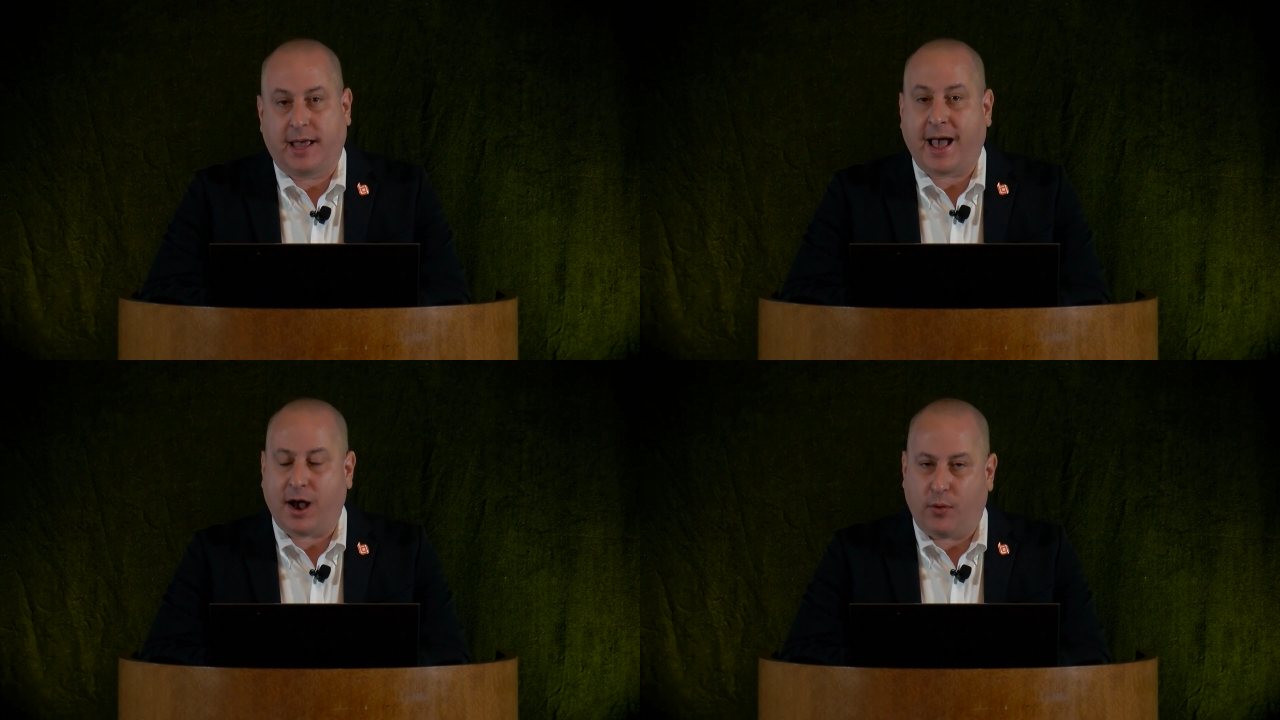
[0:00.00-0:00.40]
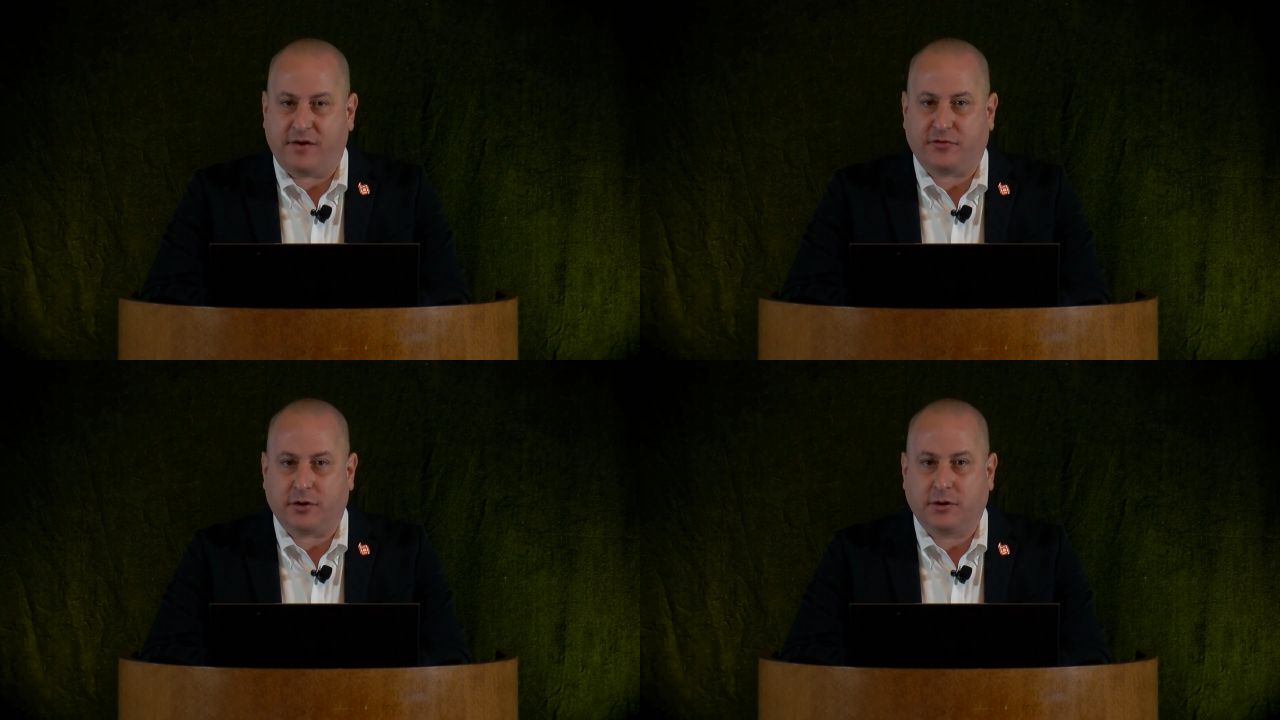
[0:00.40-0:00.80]

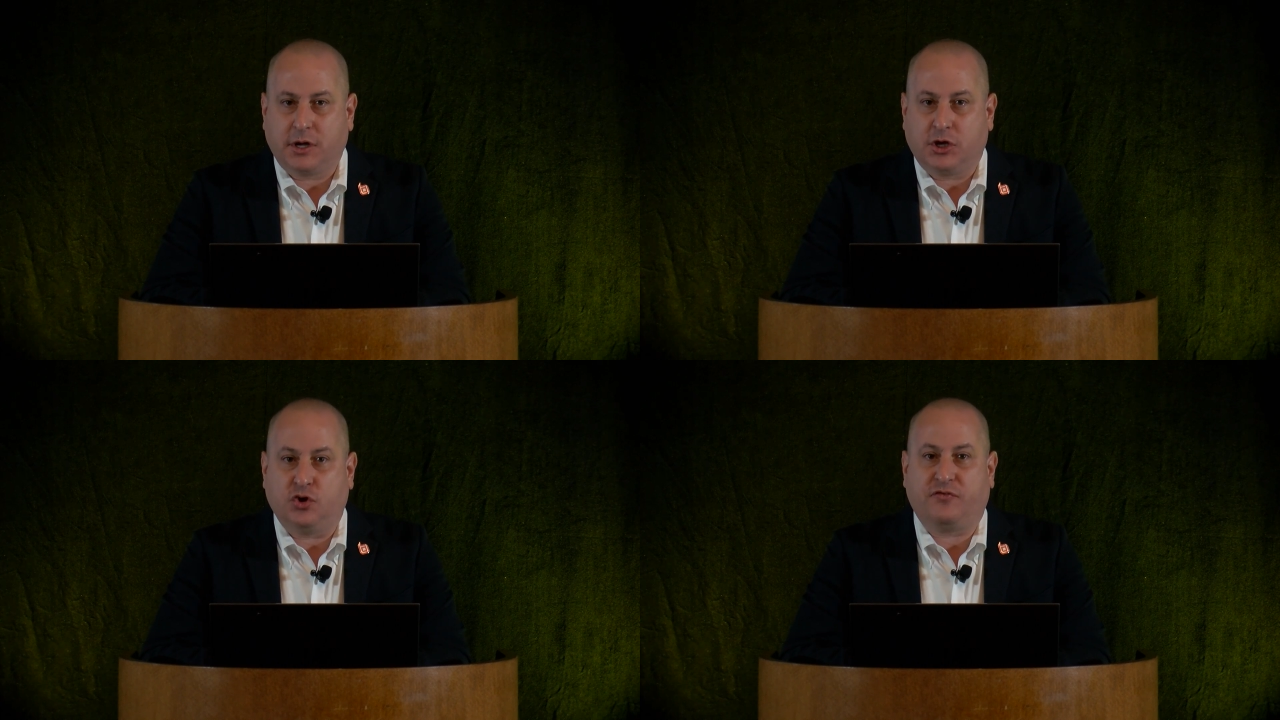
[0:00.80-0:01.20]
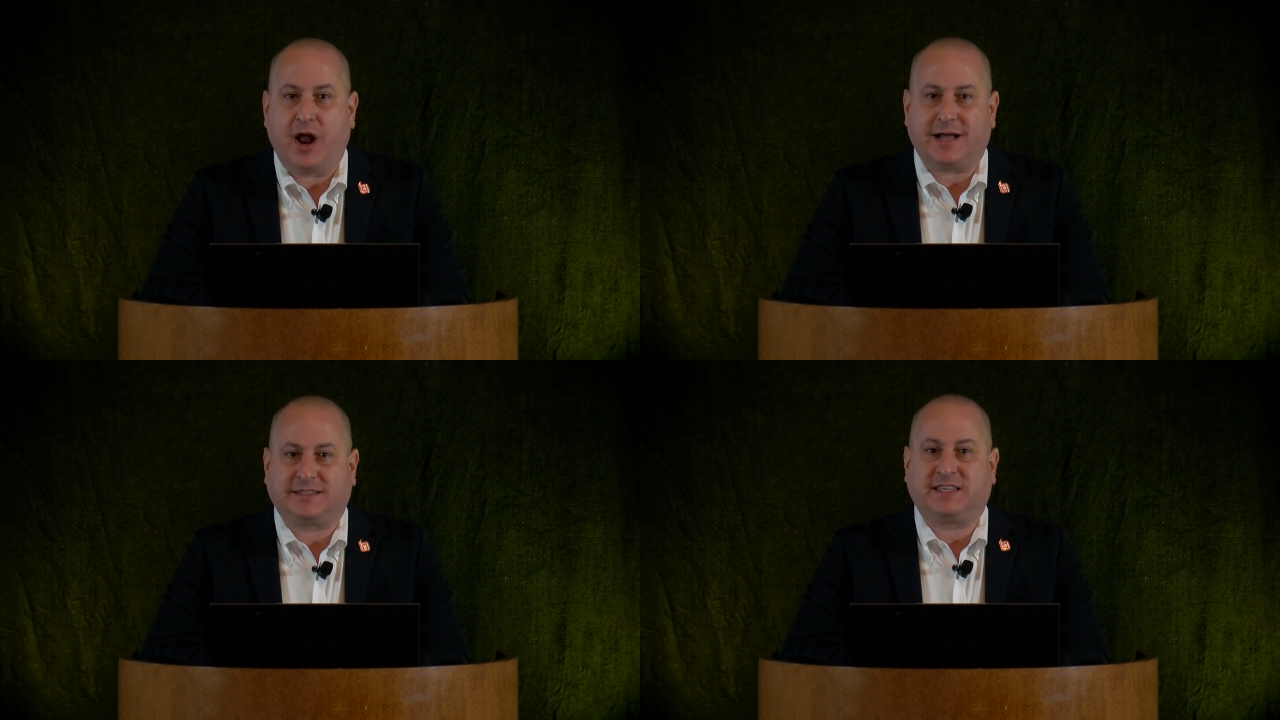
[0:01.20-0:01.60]
However, you've
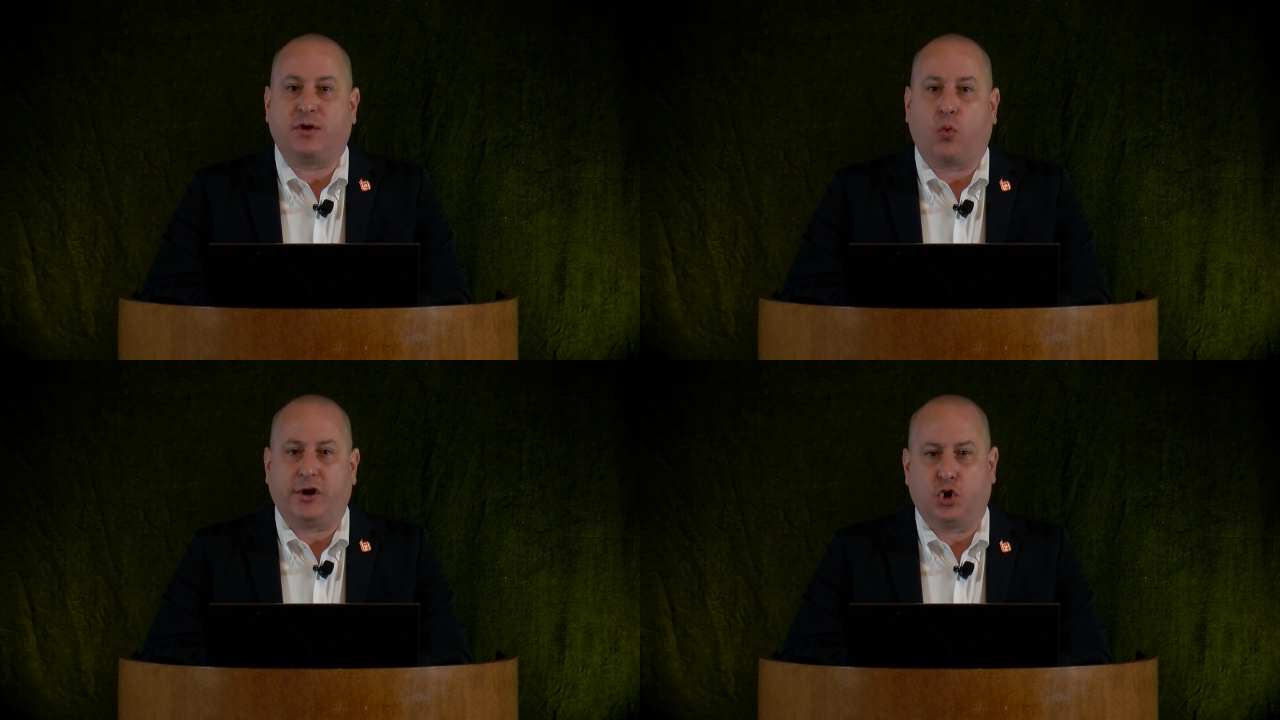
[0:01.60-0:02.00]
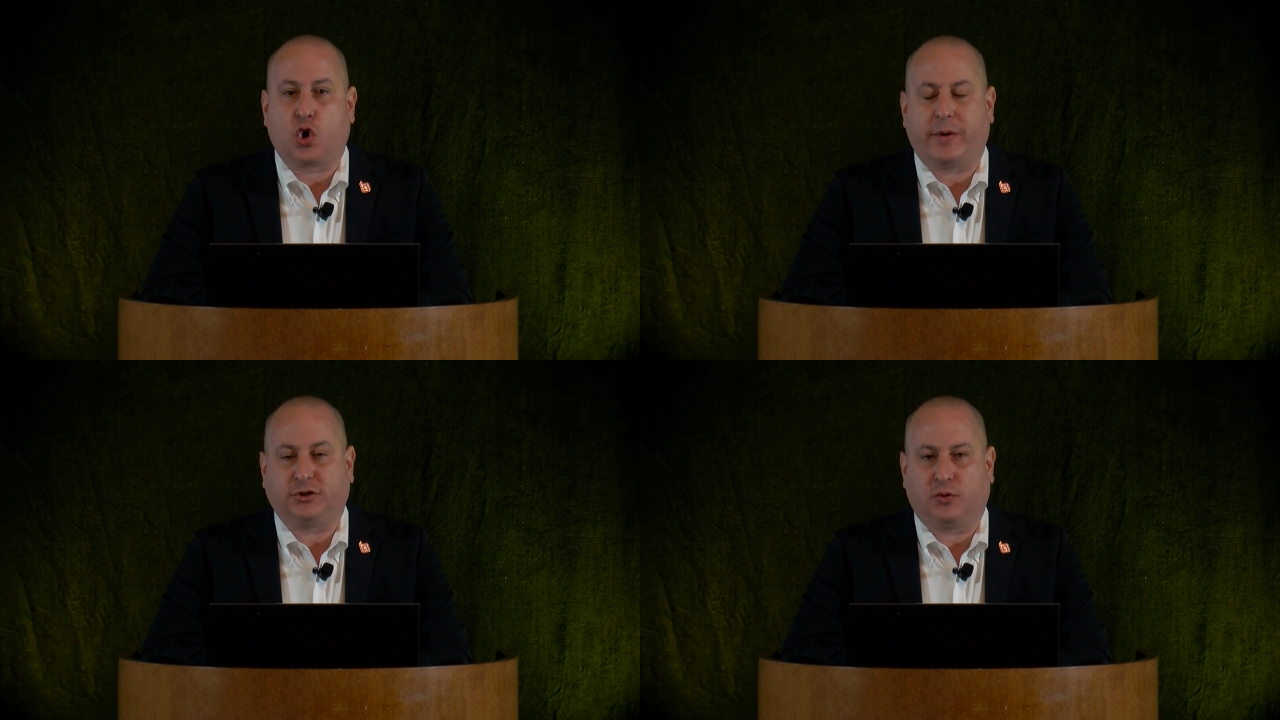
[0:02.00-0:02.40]
not said what you're
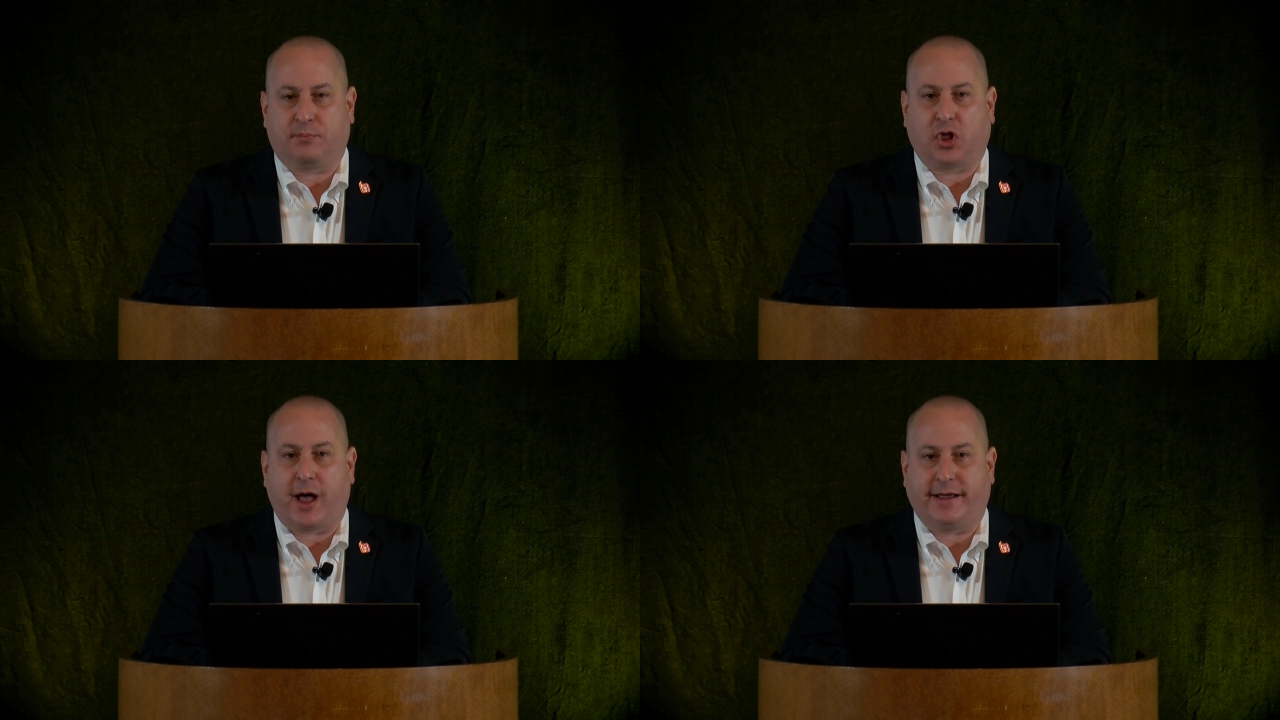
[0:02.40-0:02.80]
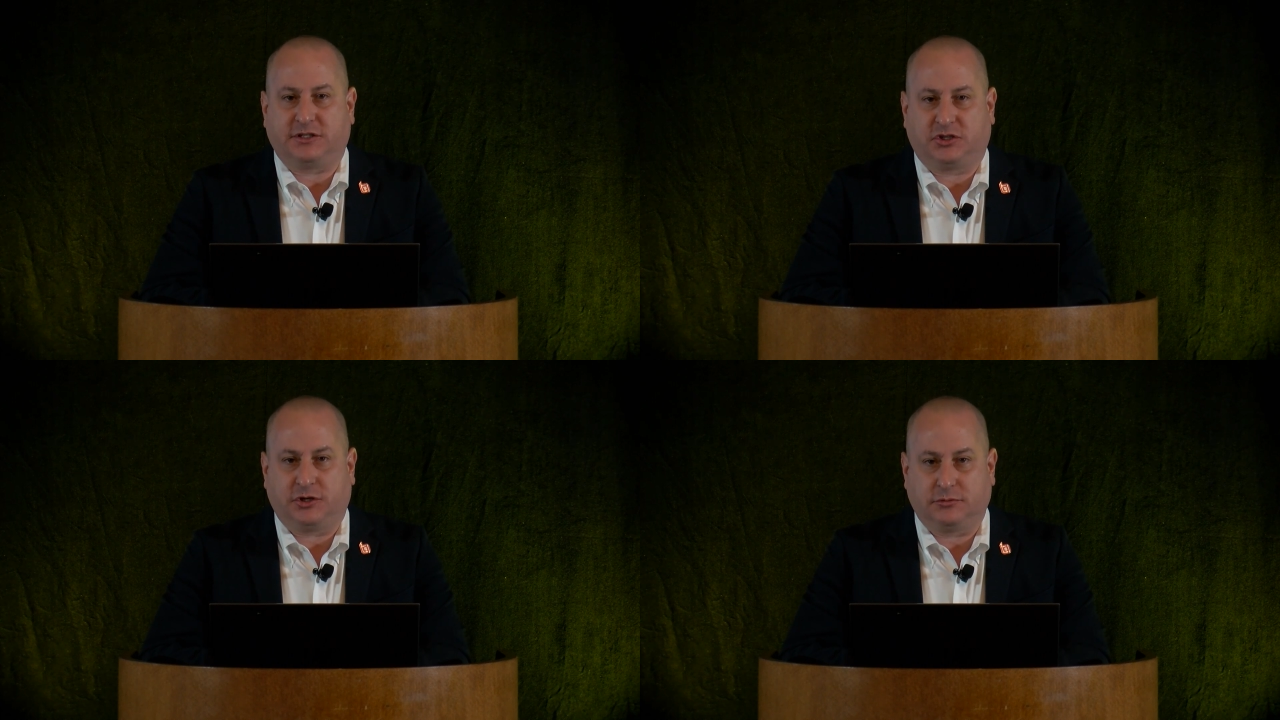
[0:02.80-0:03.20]
going to apply
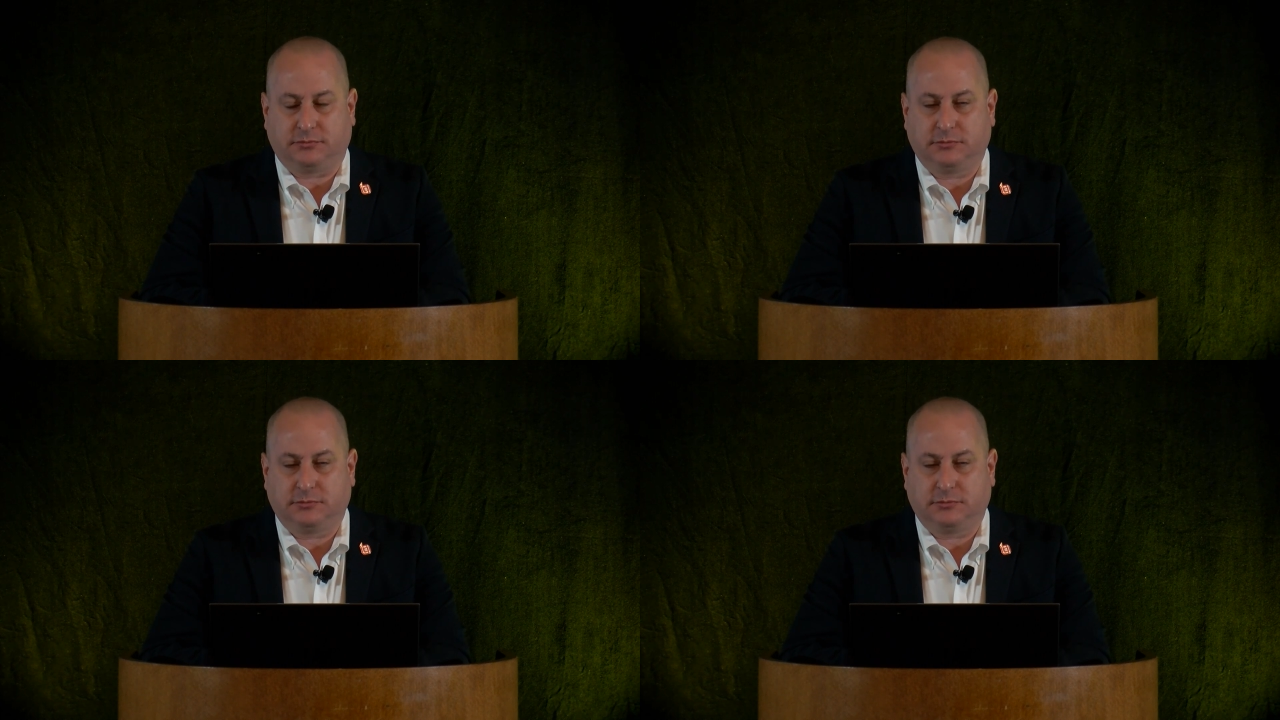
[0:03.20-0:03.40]
it to.